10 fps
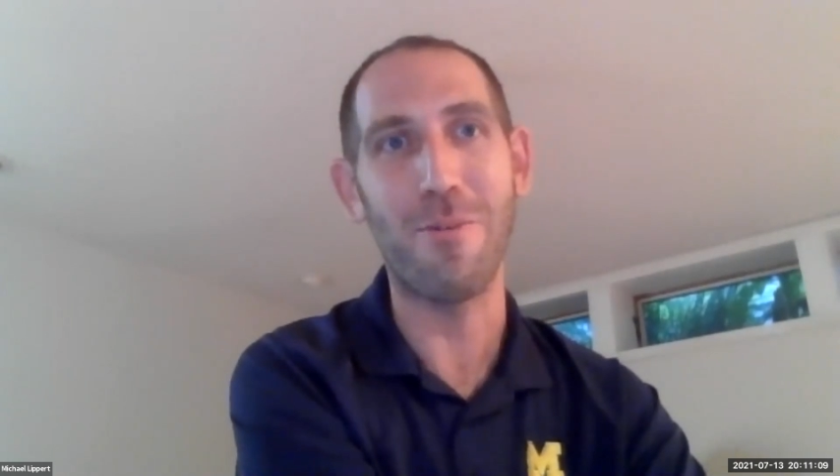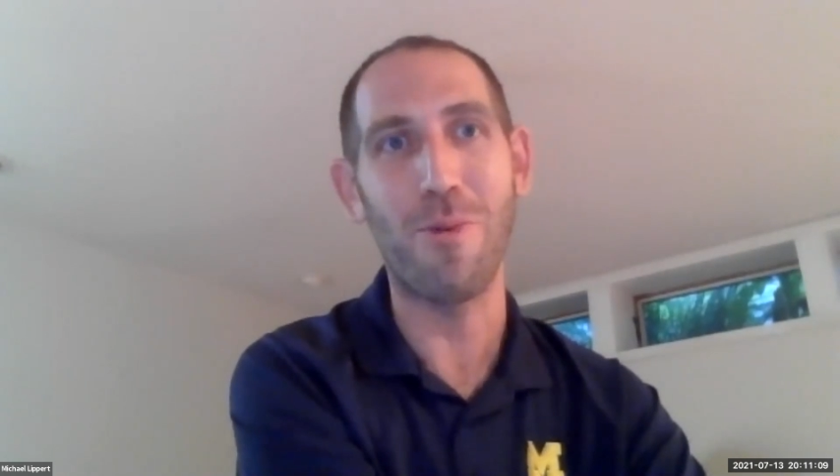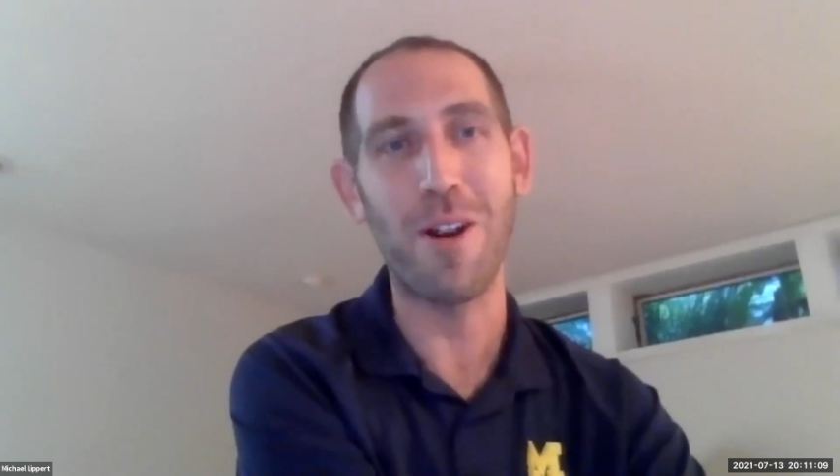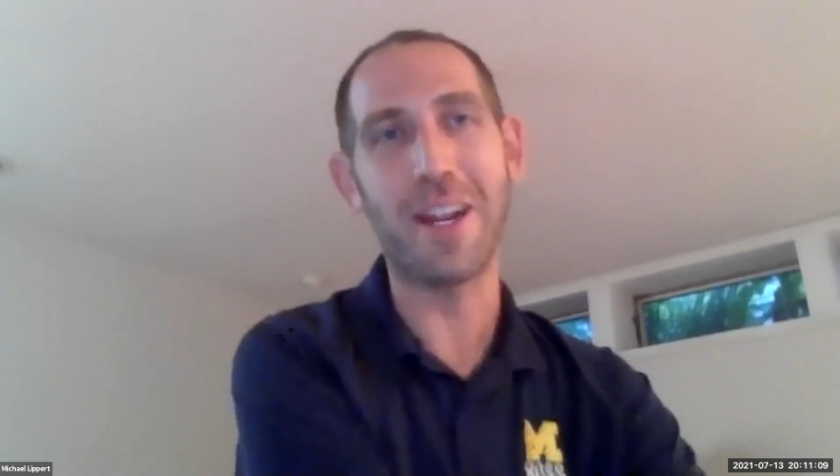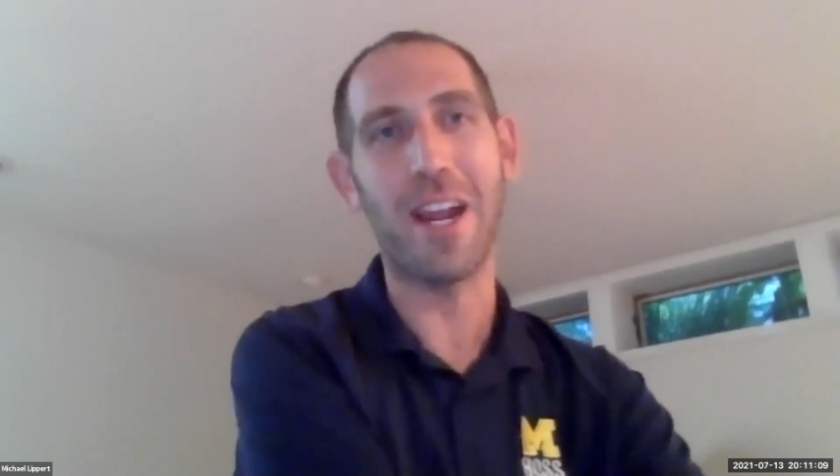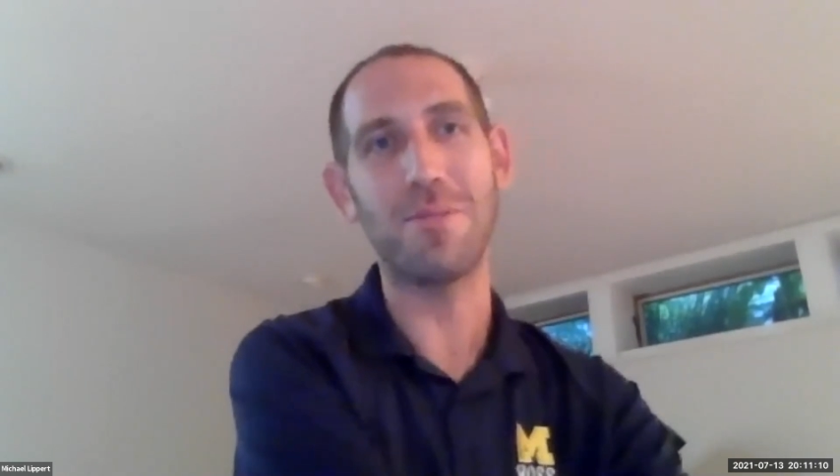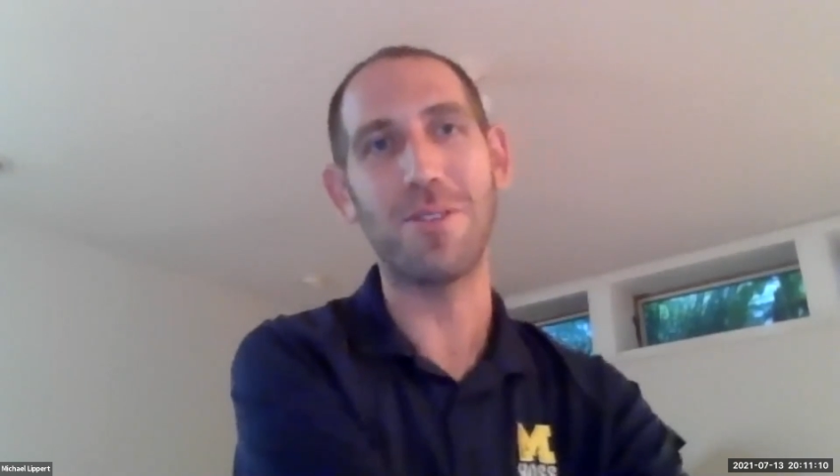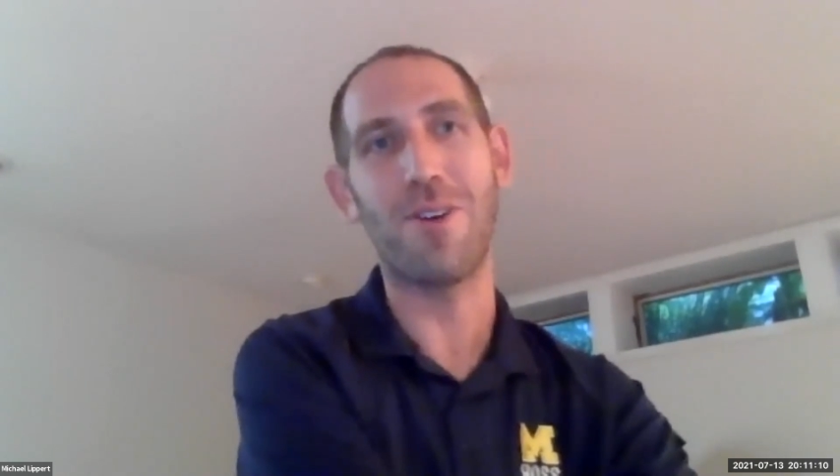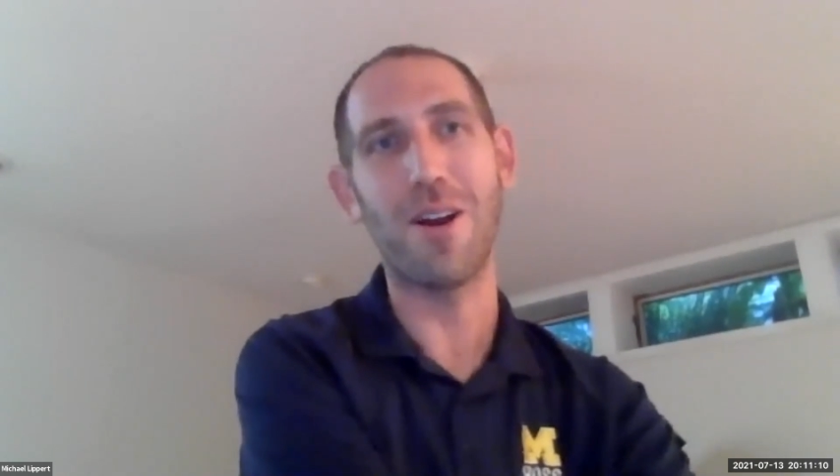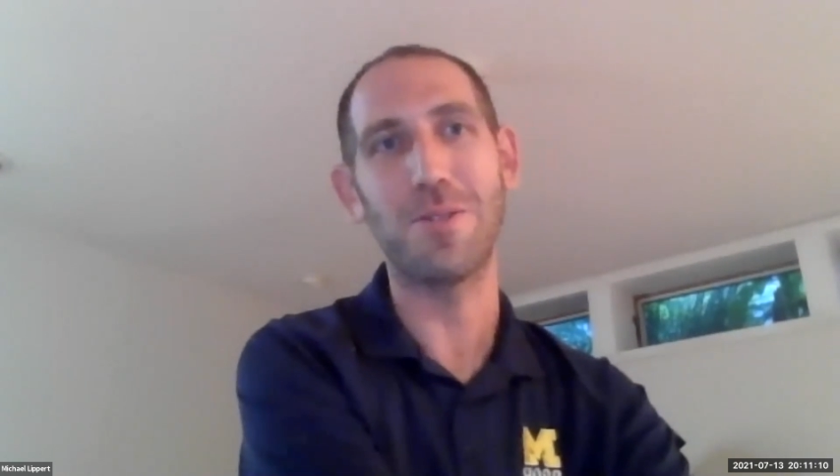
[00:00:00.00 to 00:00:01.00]
and where you came
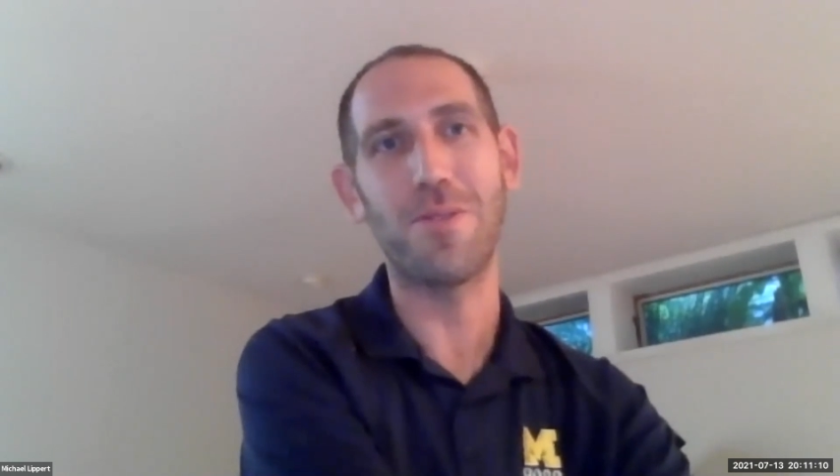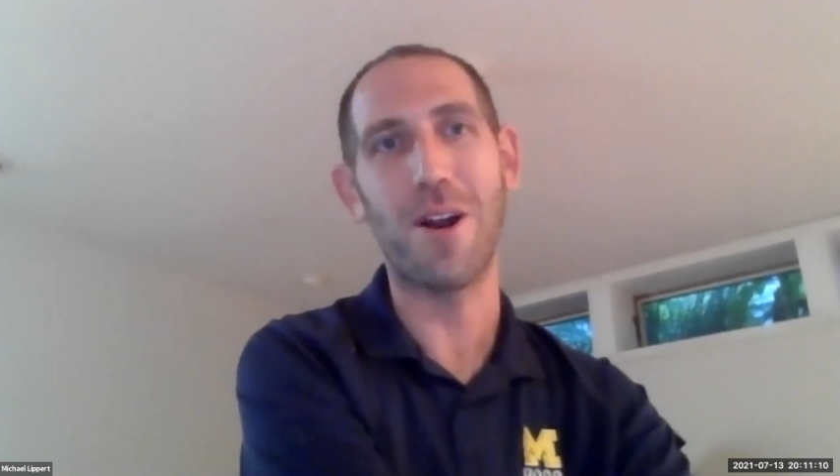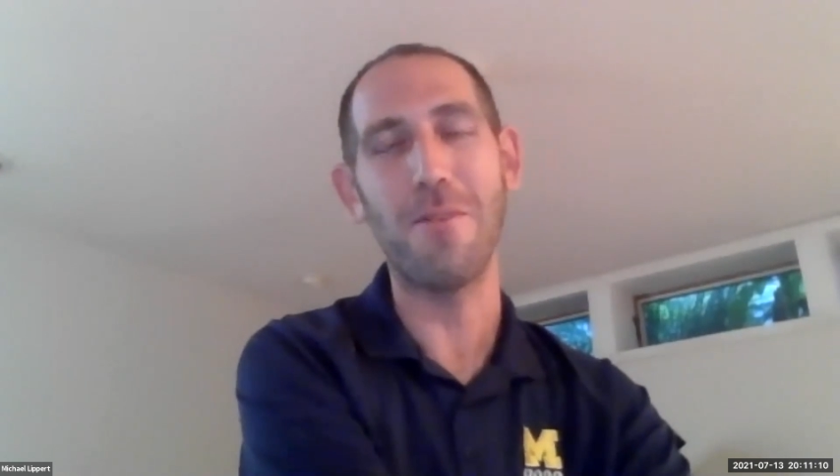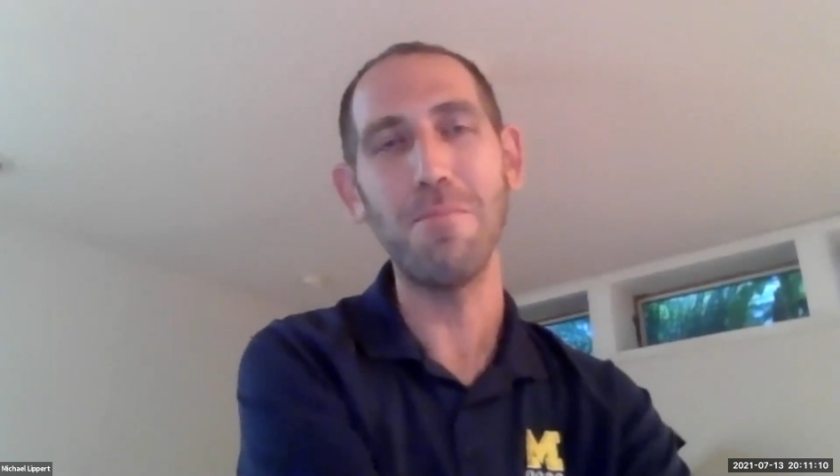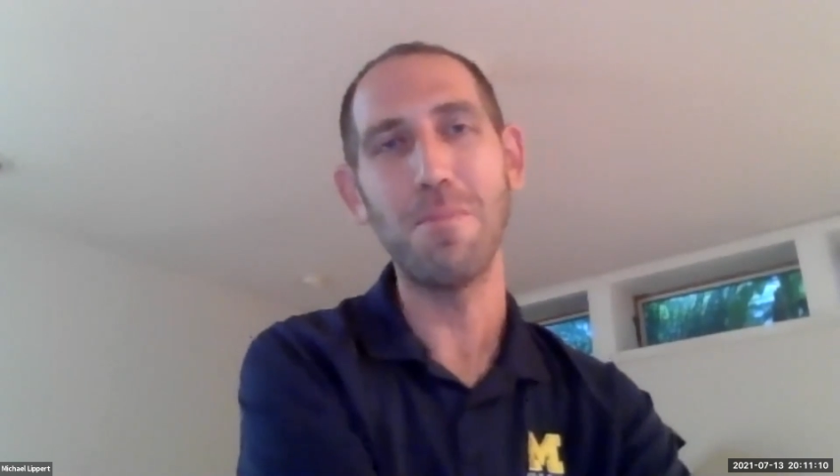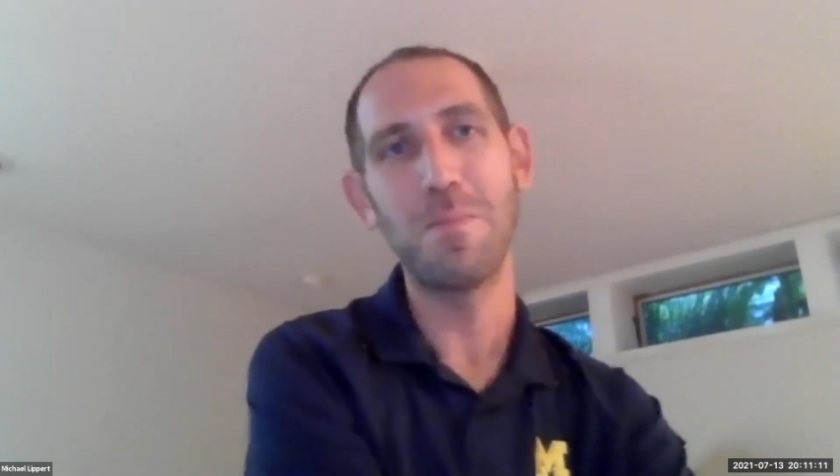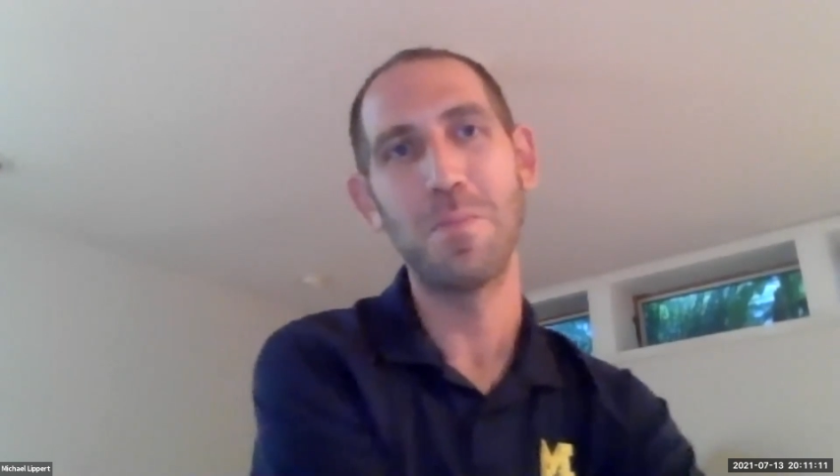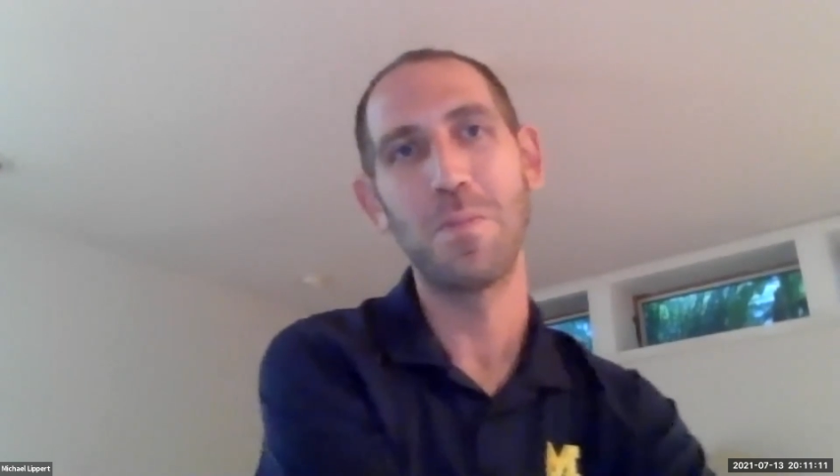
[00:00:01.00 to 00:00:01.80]
to Ross from?